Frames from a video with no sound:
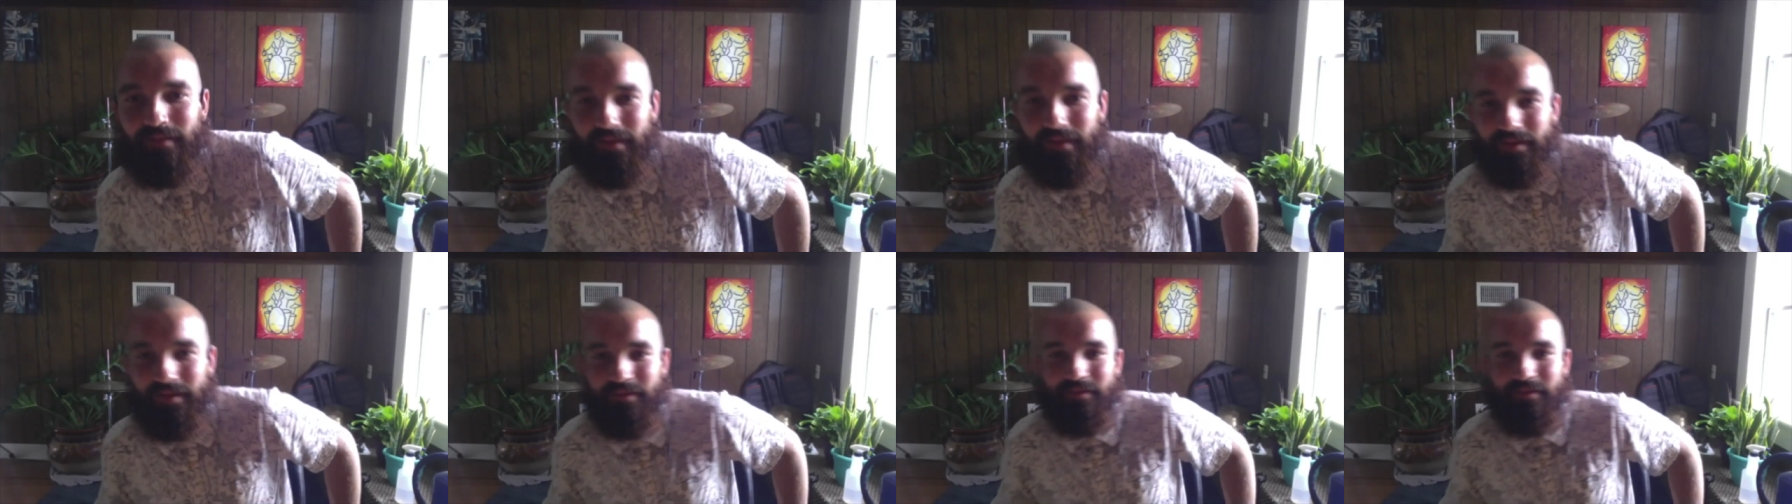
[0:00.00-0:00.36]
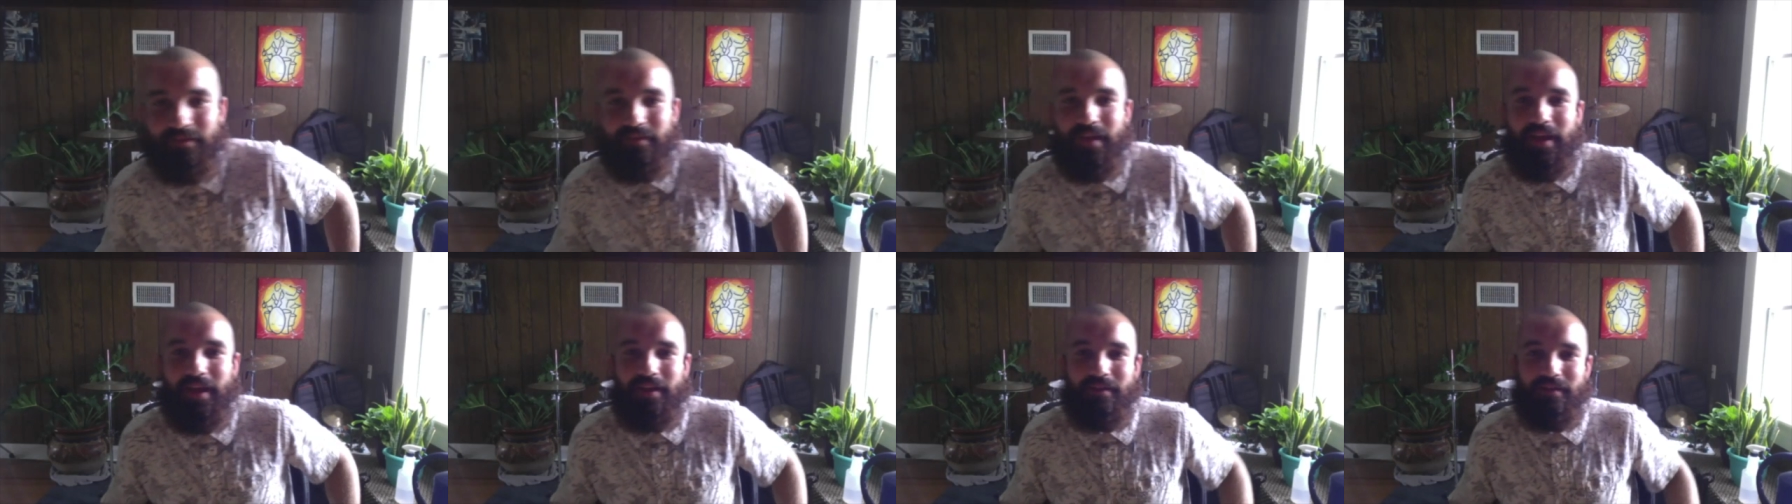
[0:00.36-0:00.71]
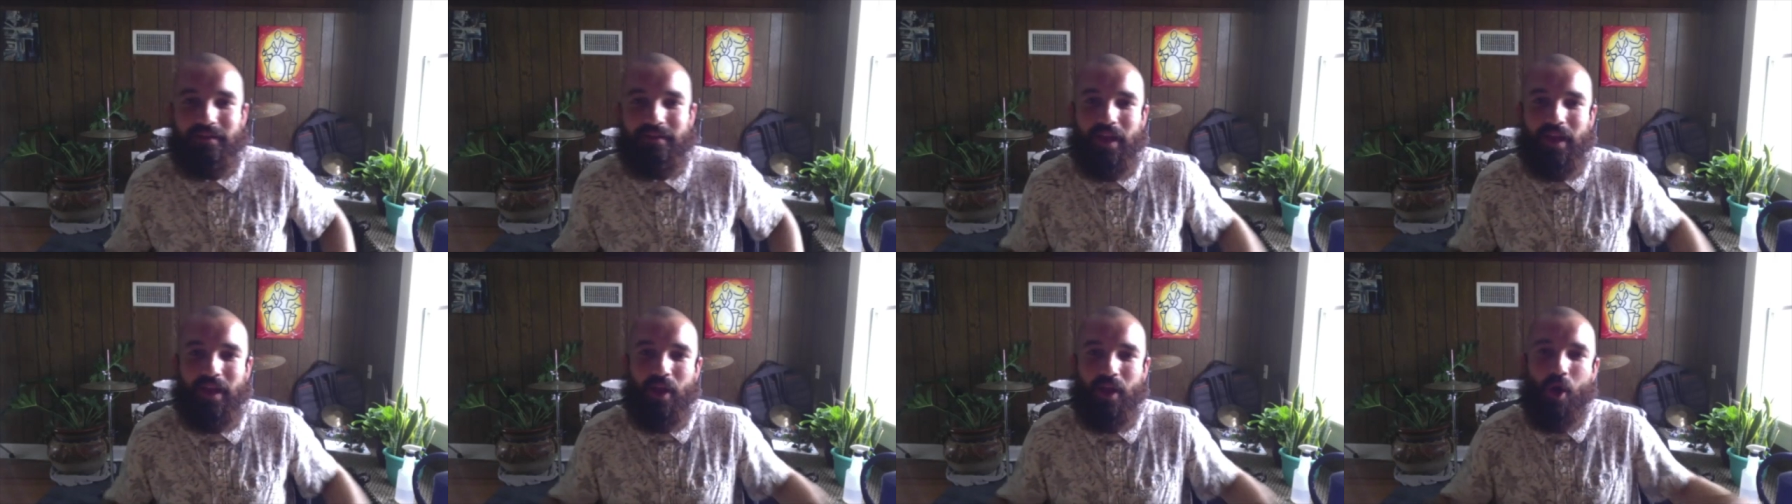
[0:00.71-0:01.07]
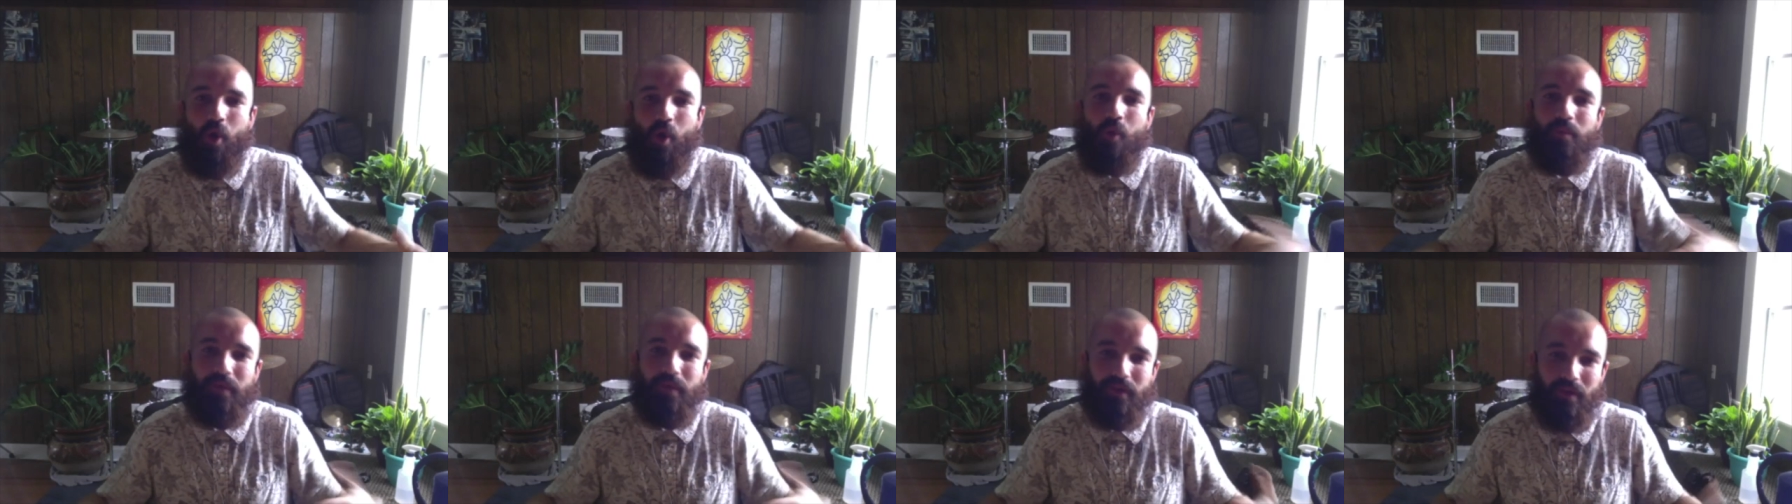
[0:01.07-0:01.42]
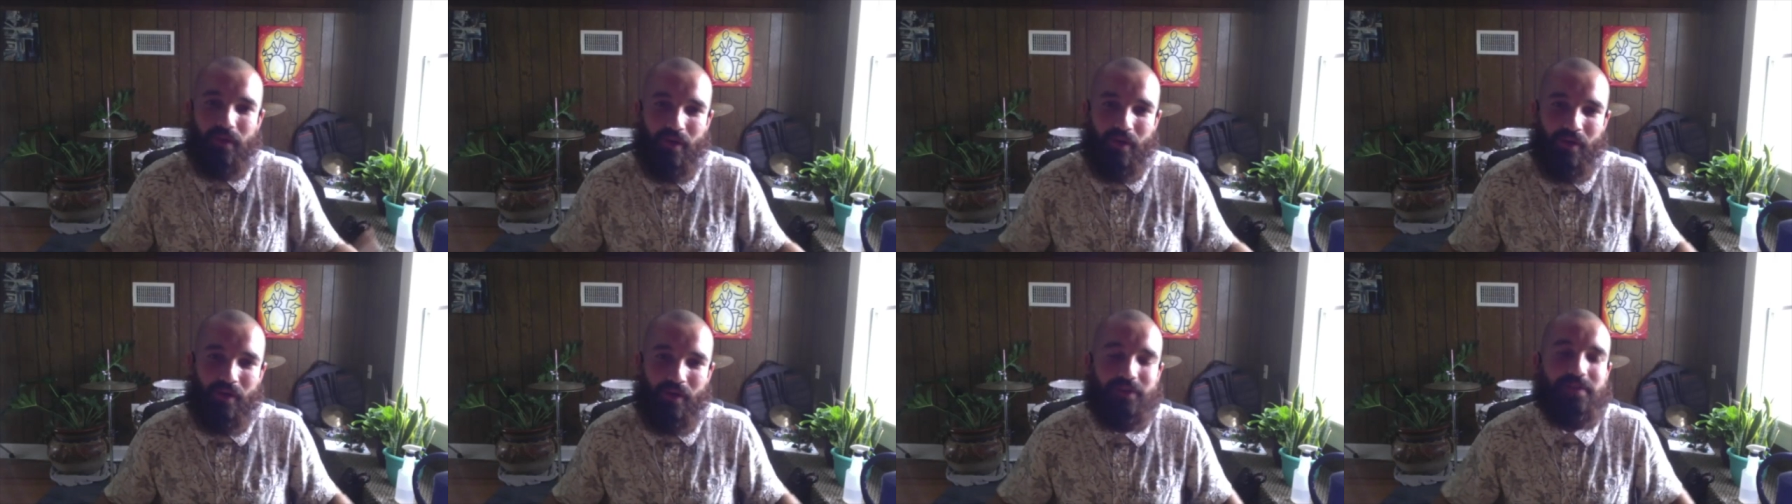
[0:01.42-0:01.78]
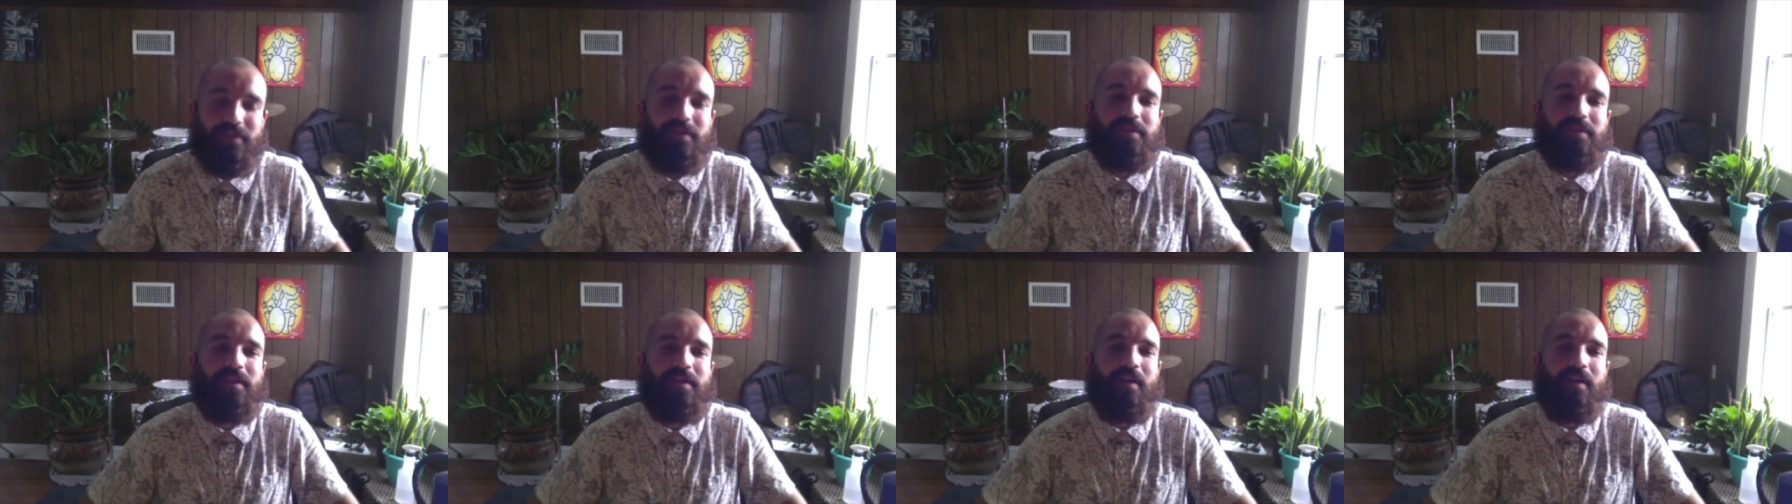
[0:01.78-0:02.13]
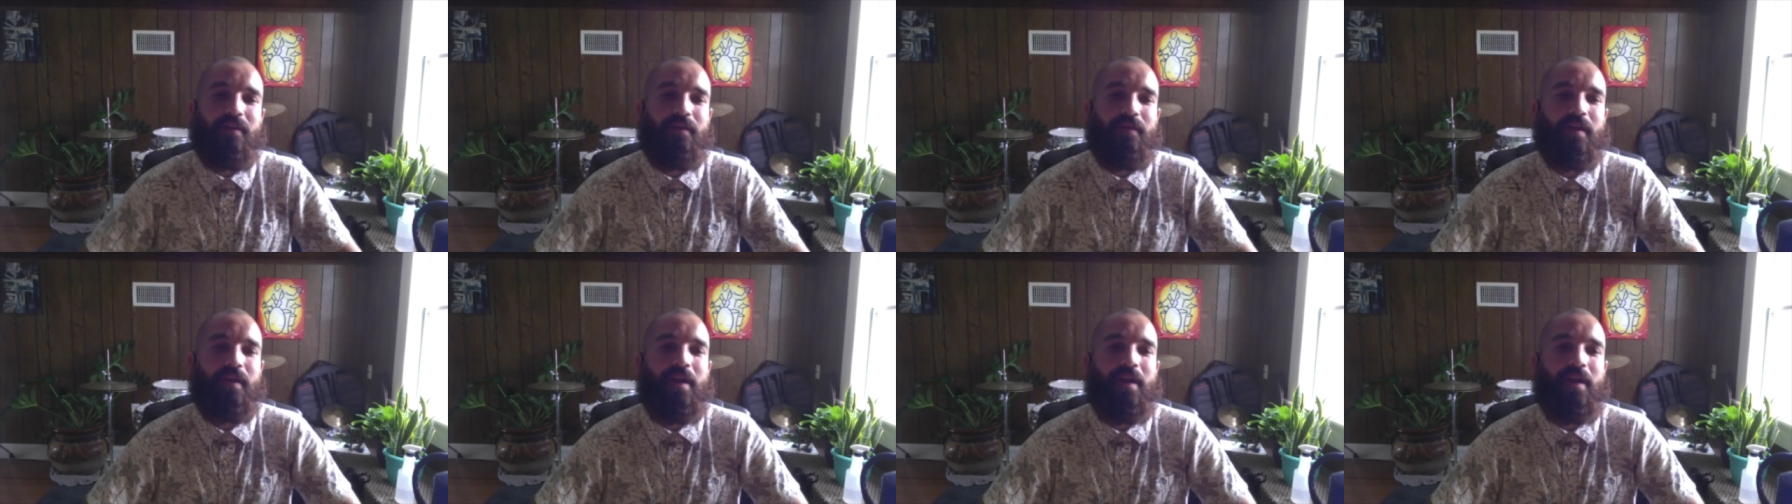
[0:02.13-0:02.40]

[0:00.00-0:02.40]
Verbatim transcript: and, and, and open to arts and stuff